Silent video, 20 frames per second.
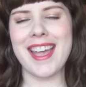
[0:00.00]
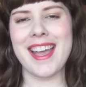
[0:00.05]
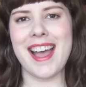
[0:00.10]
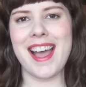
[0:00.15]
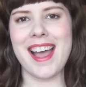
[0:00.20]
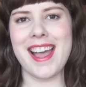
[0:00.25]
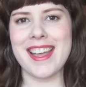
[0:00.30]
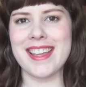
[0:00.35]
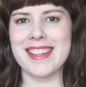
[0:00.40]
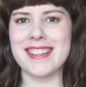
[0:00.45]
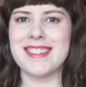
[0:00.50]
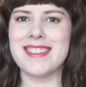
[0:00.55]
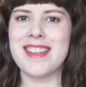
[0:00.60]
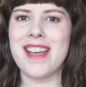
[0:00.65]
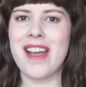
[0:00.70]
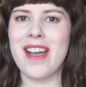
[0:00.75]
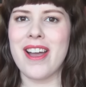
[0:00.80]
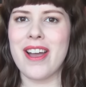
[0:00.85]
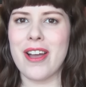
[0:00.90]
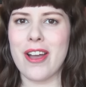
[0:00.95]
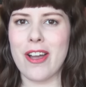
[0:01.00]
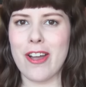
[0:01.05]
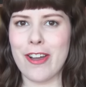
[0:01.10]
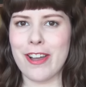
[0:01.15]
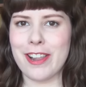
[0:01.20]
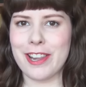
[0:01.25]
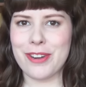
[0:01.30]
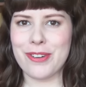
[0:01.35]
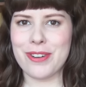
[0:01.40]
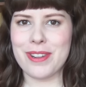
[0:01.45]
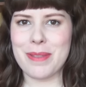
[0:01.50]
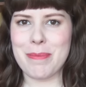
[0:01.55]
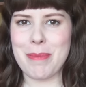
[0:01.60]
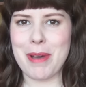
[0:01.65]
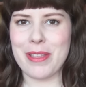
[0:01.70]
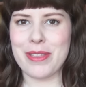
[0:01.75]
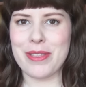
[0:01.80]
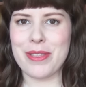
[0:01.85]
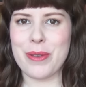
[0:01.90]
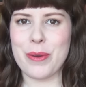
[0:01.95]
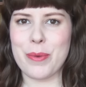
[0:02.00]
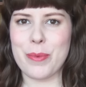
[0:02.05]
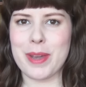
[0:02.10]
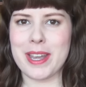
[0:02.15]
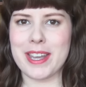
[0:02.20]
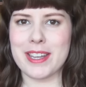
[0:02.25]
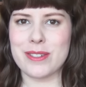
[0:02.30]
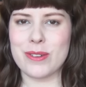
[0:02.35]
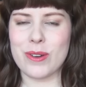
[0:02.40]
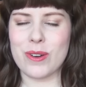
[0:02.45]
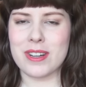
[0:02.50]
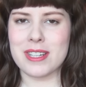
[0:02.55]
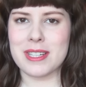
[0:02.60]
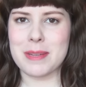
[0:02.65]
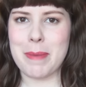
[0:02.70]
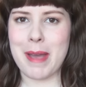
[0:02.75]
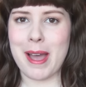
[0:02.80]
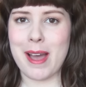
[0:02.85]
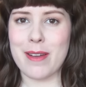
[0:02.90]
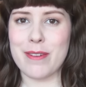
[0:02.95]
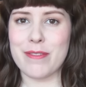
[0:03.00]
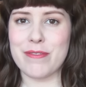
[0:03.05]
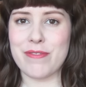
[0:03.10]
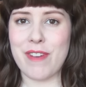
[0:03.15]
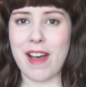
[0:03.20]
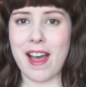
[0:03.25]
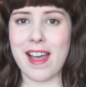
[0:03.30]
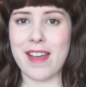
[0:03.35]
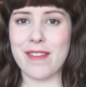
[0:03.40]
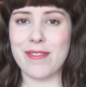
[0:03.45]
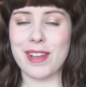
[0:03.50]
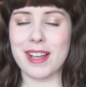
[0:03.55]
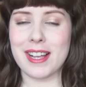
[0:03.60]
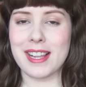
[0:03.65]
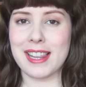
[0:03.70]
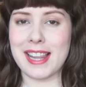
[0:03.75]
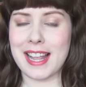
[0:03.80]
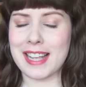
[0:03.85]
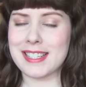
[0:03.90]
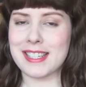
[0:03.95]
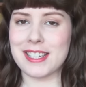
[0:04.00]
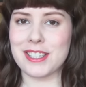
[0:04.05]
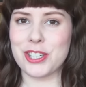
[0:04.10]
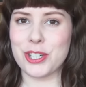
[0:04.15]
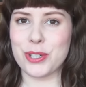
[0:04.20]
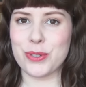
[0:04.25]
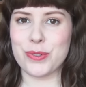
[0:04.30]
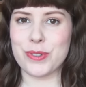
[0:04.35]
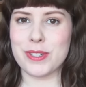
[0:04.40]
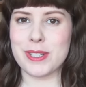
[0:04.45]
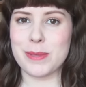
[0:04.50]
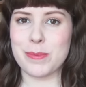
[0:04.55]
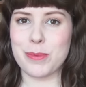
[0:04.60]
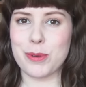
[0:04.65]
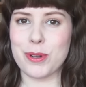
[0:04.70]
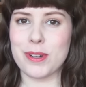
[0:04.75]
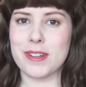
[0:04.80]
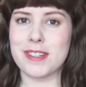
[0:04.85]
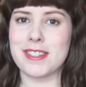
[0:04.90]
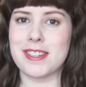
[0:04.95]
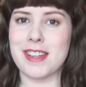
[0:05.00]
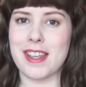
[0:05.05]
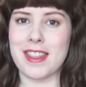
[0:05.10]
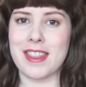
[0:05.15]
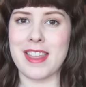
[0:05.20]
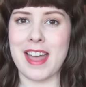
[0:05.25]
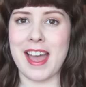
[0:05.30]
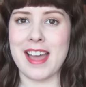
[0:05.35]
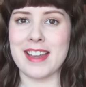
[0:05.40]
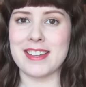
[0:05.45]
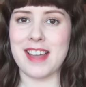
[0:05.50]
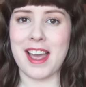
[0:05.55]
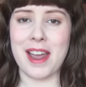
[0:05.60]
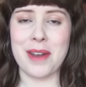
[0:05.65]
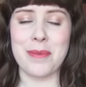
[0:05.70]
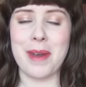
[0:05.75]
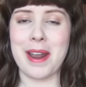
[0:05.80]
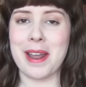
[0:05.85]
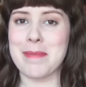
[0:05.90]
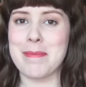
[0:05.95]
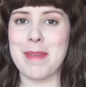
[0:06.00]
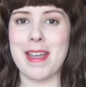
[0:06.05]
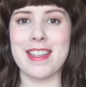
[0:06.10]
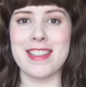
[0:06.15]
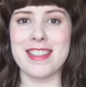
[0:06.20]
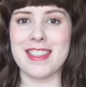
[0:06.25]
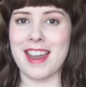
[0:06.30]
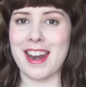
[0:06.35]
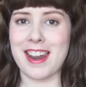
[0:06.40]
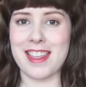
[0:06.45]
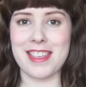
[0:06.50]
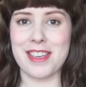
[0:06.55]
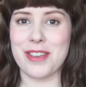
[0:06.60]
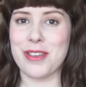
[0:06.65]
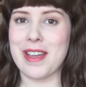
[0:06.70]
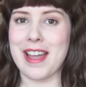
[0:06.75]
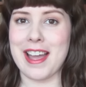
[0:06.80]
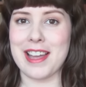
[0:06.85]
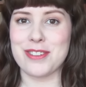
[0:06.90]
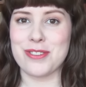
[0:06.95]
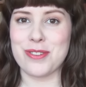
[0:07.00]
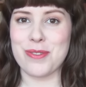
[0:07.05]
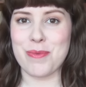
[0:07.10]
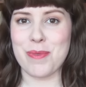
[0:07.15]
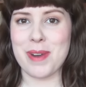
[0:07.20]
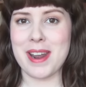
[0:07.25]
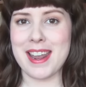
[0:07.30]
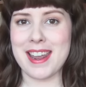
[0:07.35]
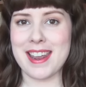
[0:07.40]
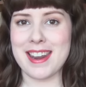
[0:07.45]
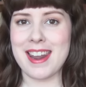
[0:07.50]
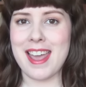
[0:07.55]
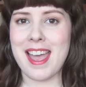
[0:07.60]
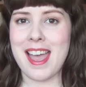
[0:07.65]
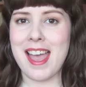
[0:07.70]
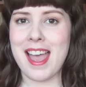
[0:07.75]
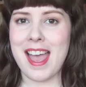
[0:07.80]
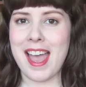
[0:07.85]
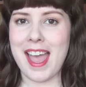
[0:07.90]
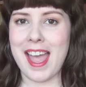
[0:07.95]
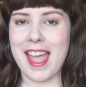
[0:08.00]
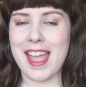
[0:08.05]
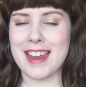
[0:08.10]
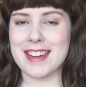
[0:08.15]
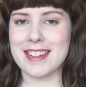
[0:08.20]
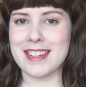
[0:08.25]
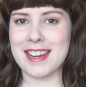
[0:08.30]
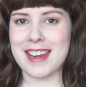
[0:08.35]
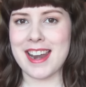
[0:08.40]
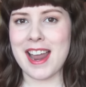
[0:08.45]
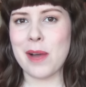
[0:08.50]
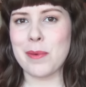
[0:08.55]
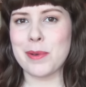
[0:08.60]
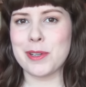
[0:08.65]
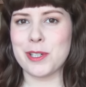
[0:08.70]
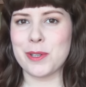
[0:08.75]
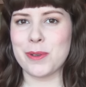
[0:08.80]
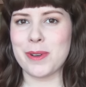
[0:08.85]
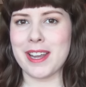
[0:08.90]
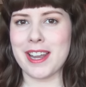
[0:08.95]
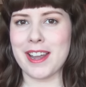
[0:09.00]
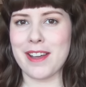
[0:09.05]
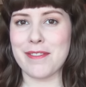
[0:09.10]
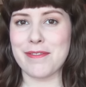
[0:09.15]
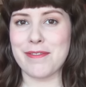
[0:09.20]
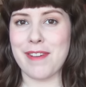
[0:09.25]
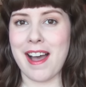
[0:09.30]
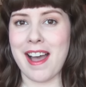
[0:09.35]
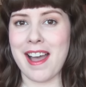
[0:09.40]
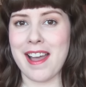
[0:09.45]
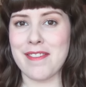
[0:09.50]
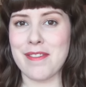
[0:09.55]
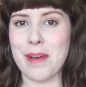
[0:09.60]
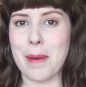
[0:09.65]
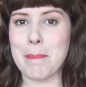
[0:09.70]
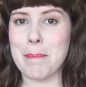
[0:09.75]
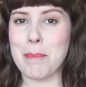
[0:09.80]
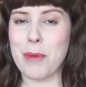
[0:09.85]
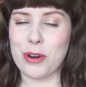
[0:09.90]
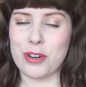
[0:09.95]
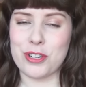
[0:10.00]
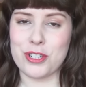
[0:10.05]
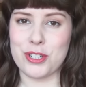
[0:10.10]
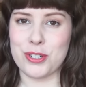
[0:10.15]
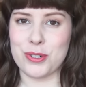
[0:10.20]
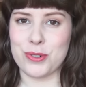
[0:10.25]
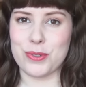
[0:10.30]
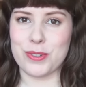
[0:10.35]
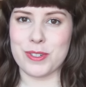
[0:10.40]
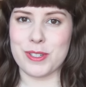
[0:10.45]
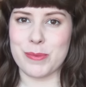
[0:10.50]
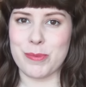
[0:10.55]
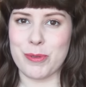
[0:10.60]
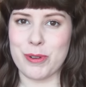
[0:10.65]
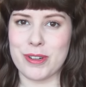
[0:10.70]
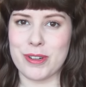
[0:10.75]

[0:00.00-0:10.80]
Hey guys! Earlier in the month we talked about five classic children's books that I recommend that I think you guys should read and now we're doing five modern children's